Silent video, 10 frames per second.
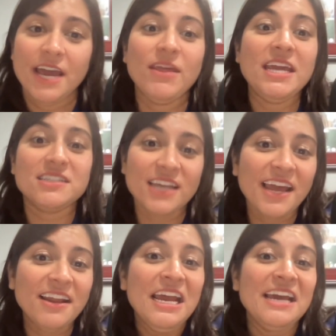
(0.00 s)
and they
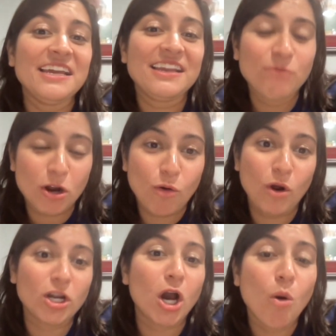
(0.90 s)
did
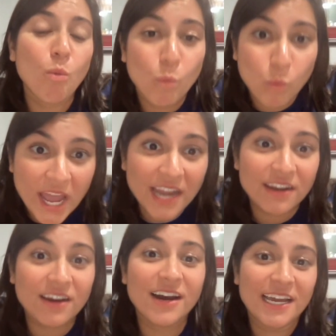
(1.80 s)
record a win